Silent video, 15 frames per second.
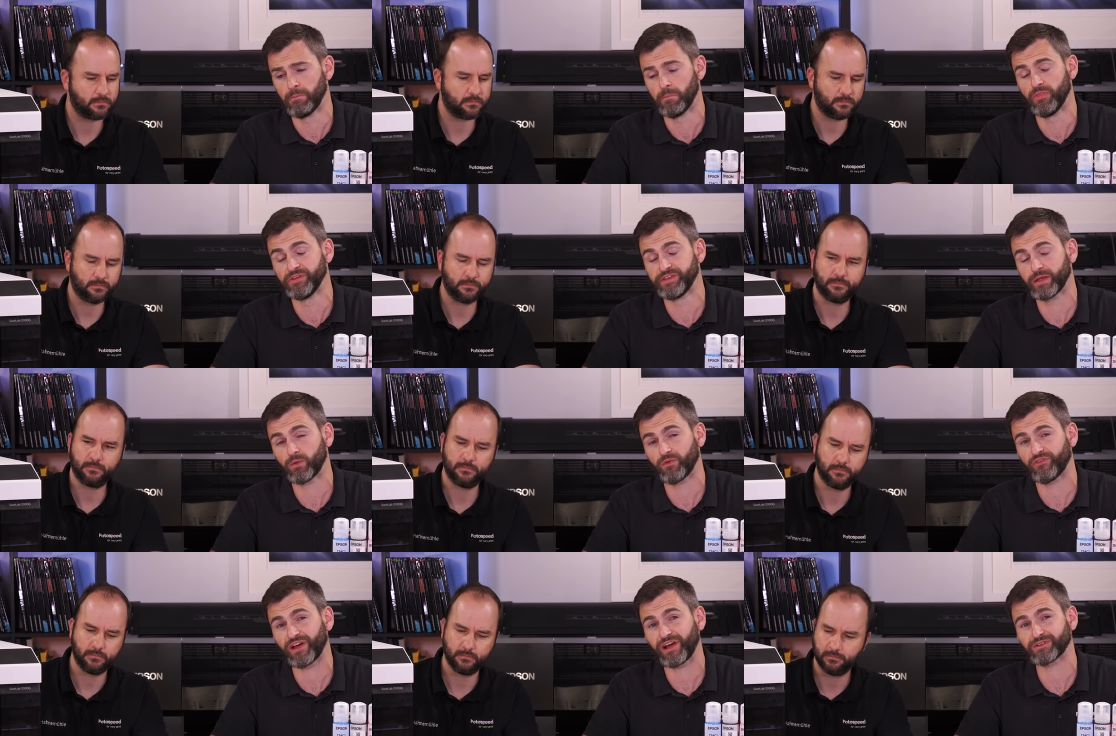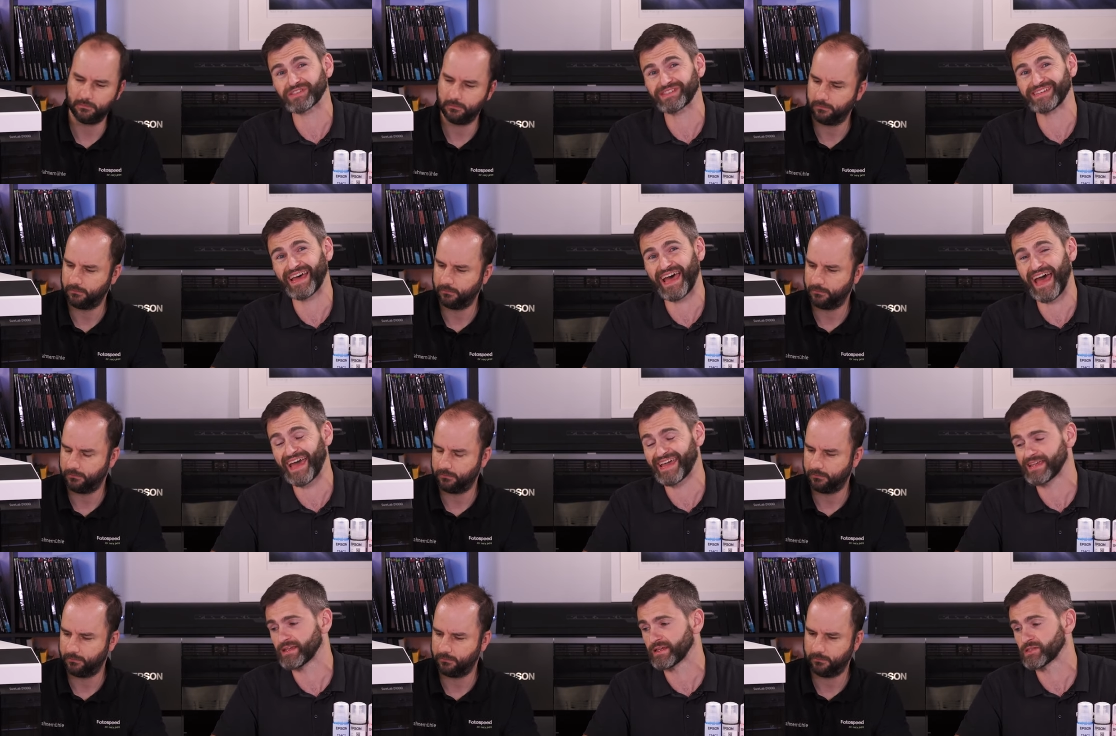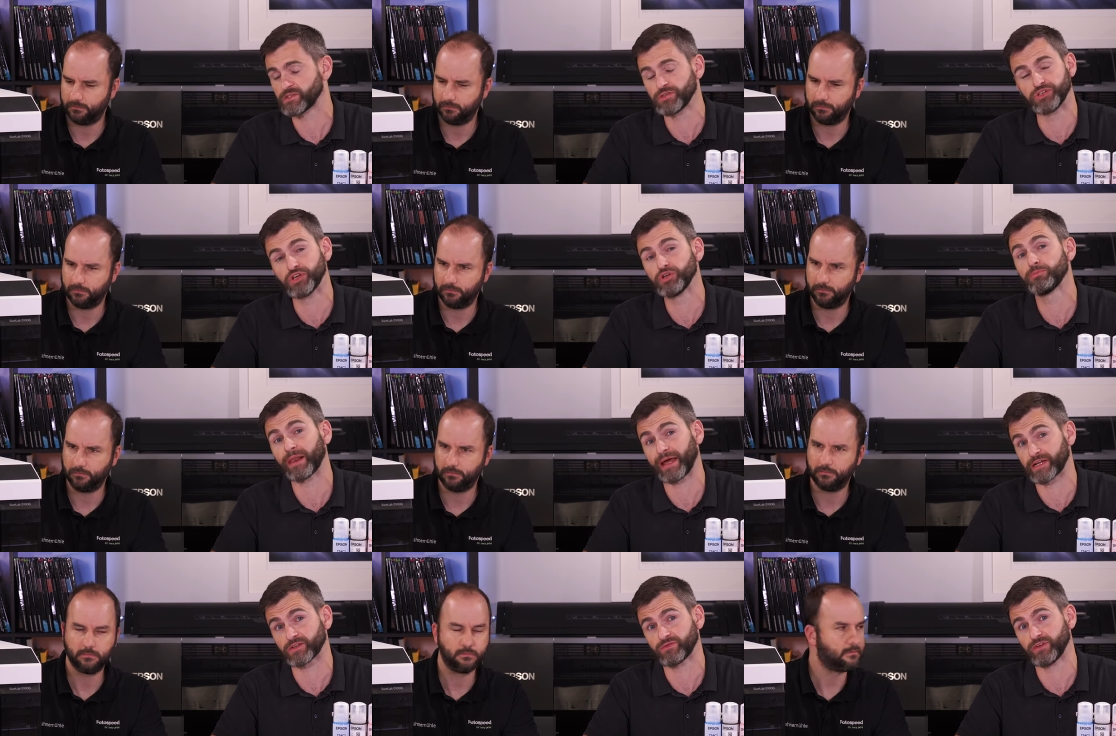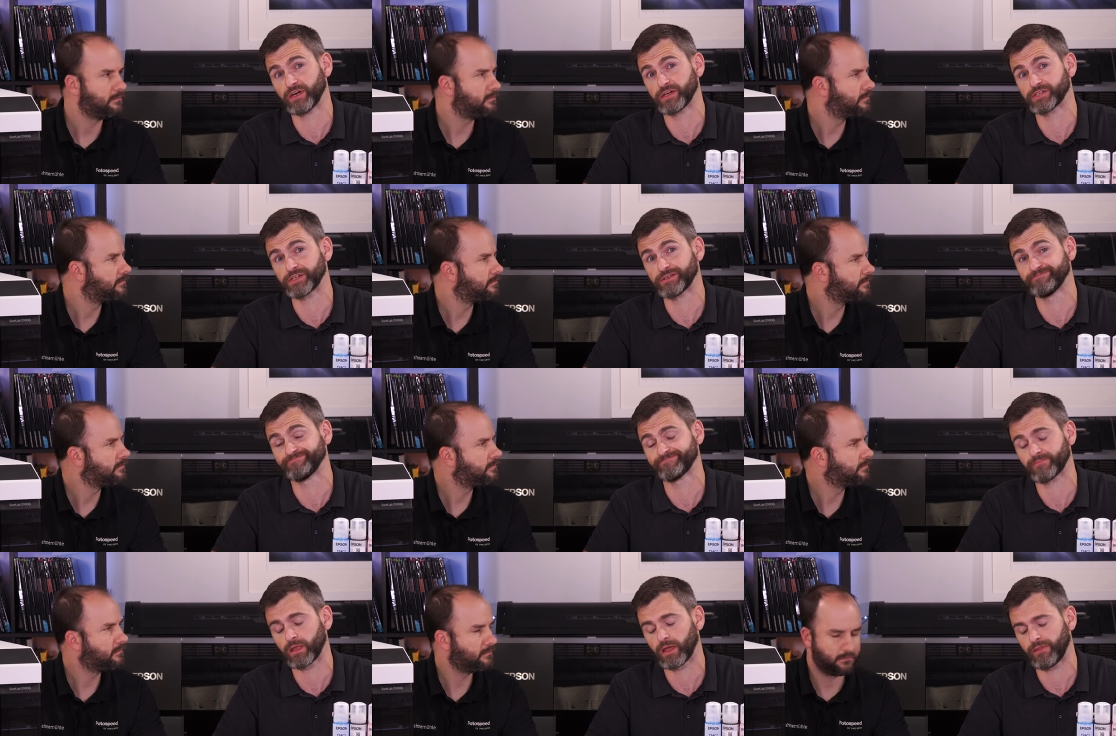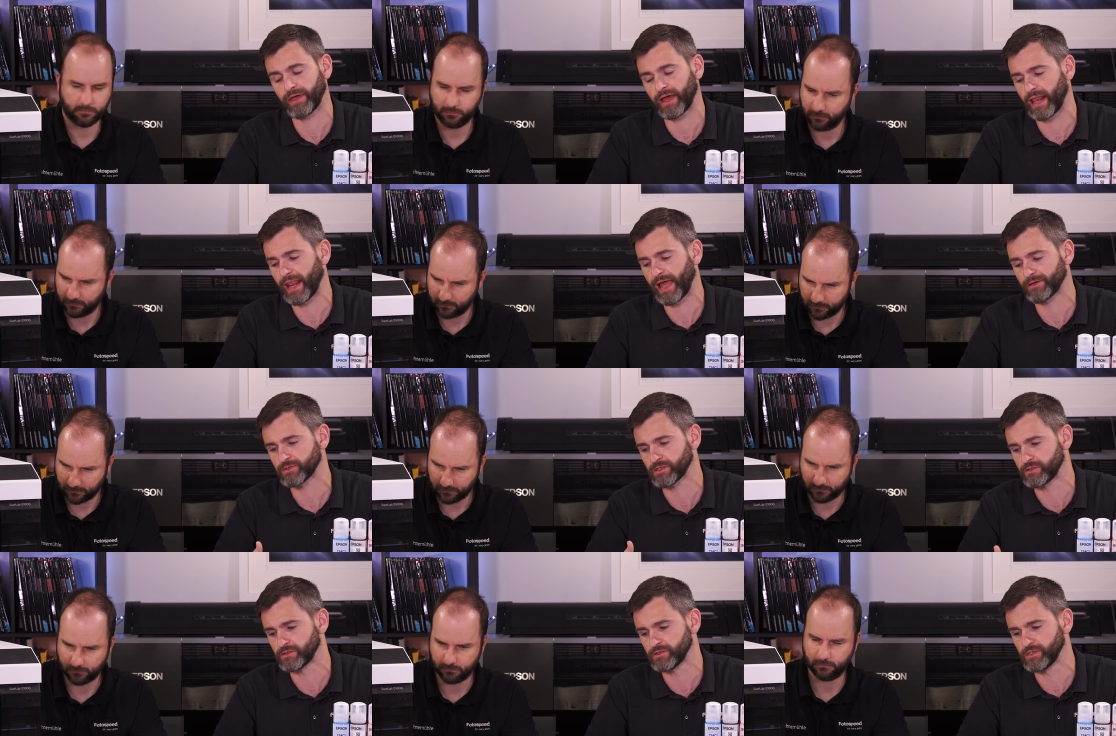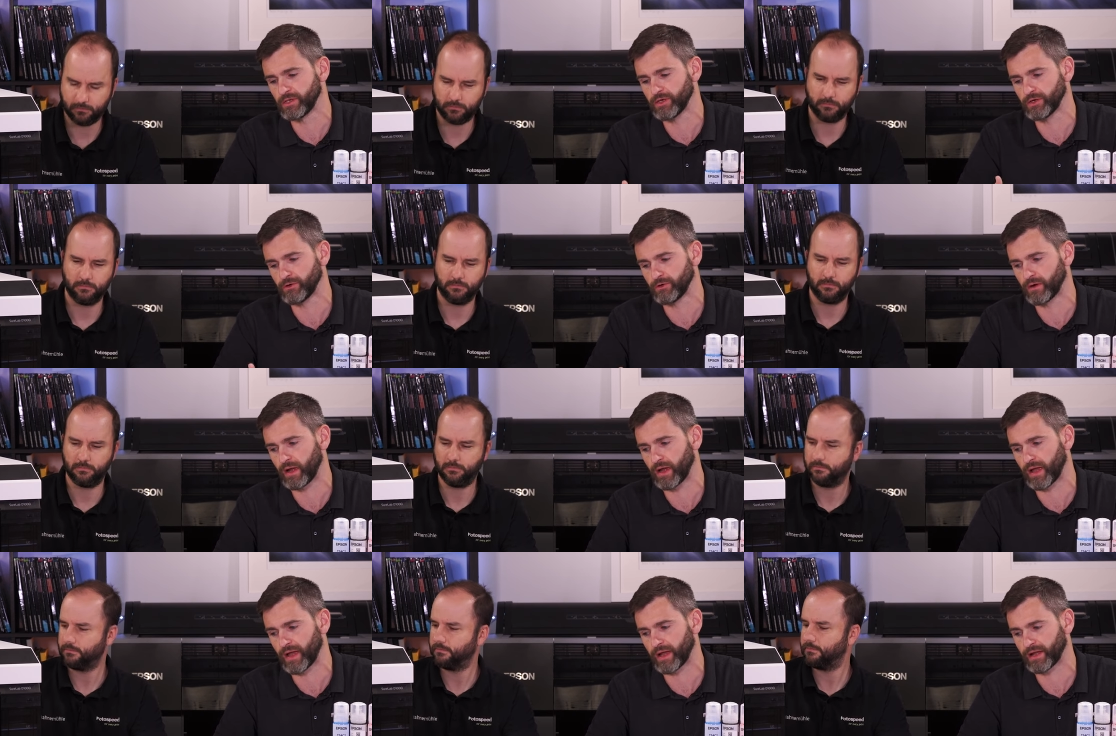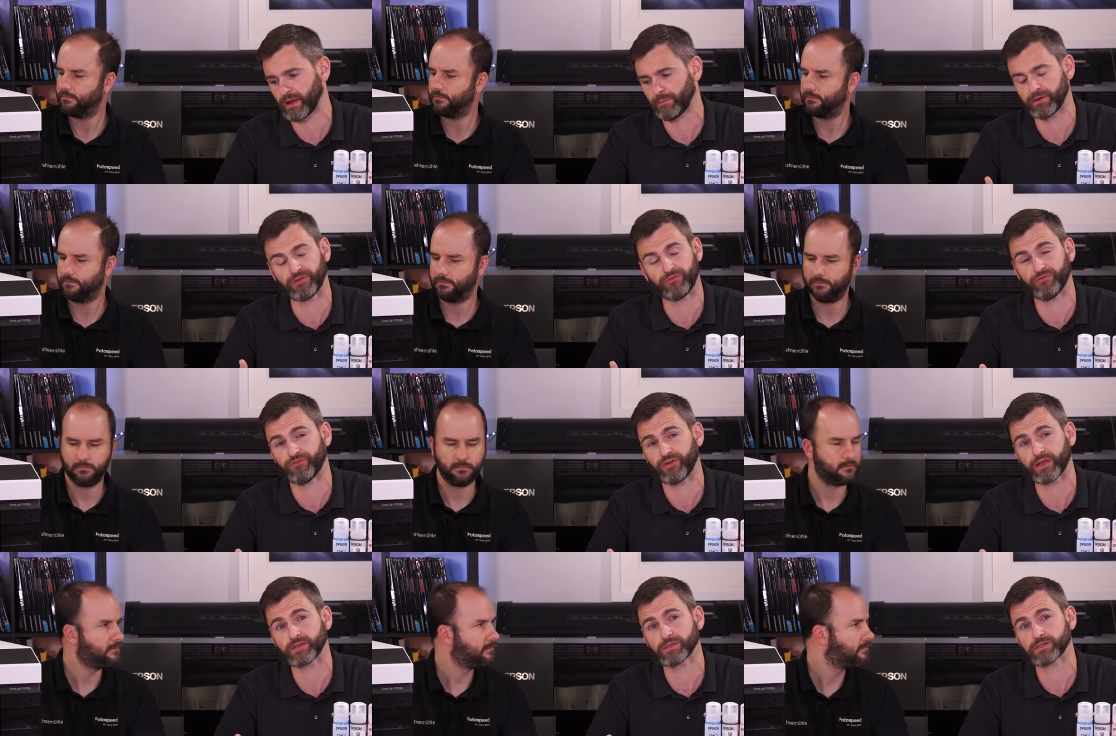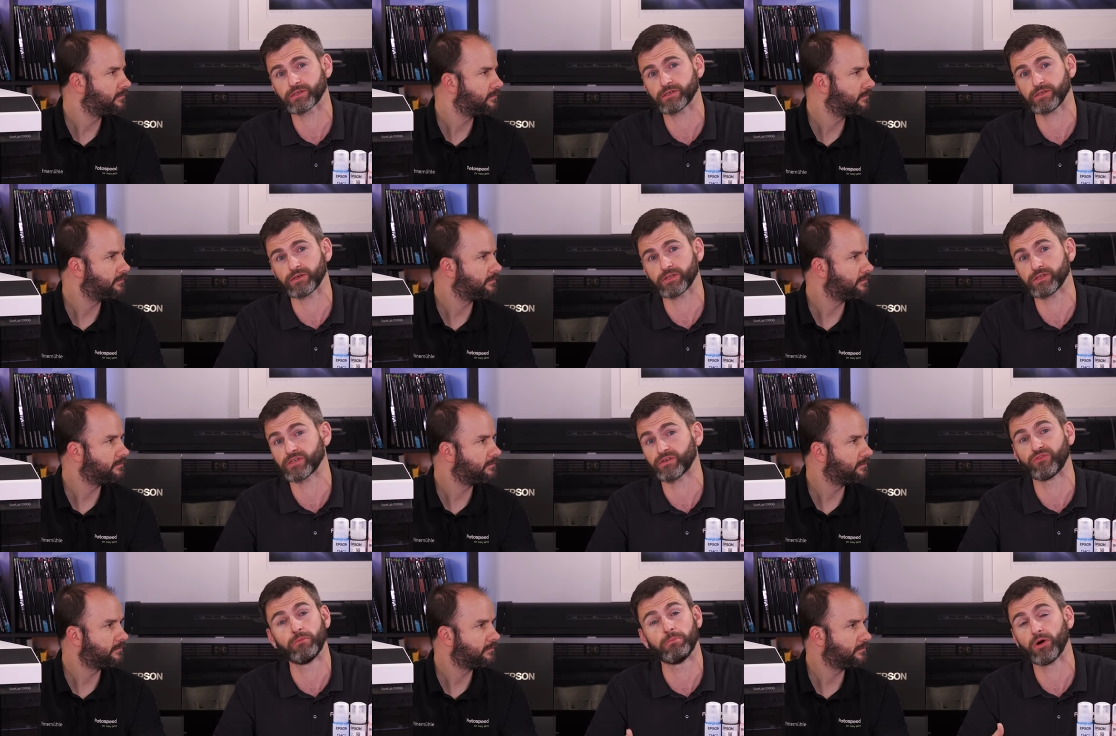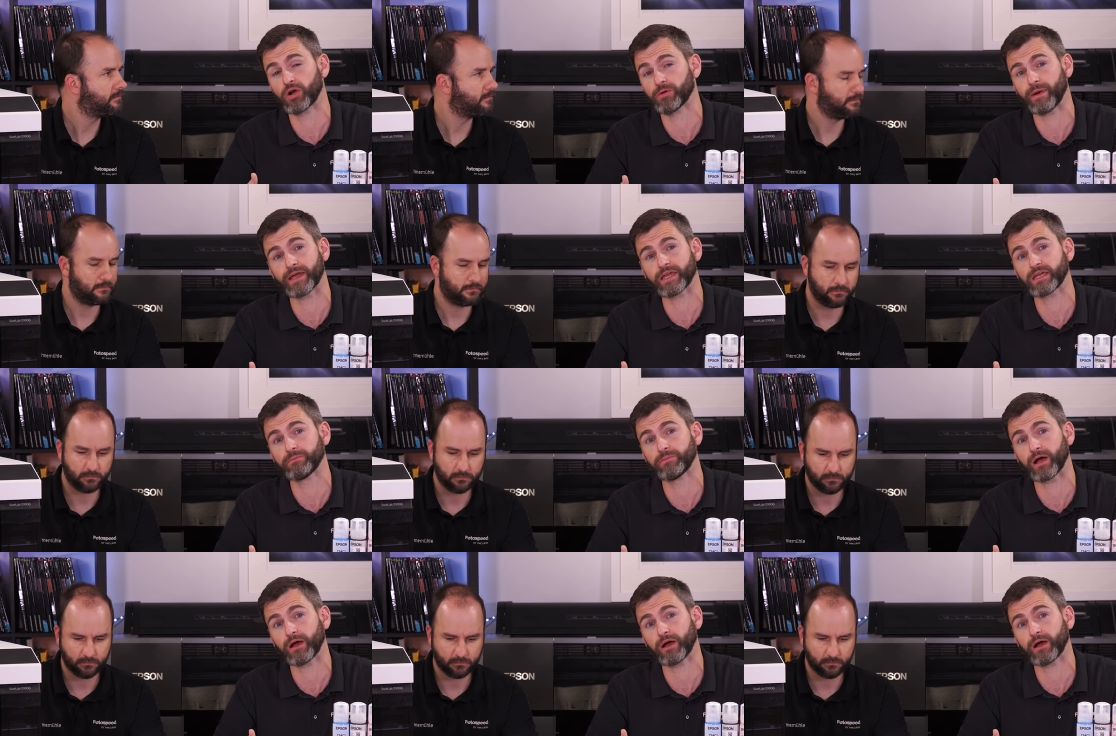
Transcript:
Speaker 1: The D1000A is the duplex version, and that allows you to do uh, a couple of different things. You can use it for bookmaking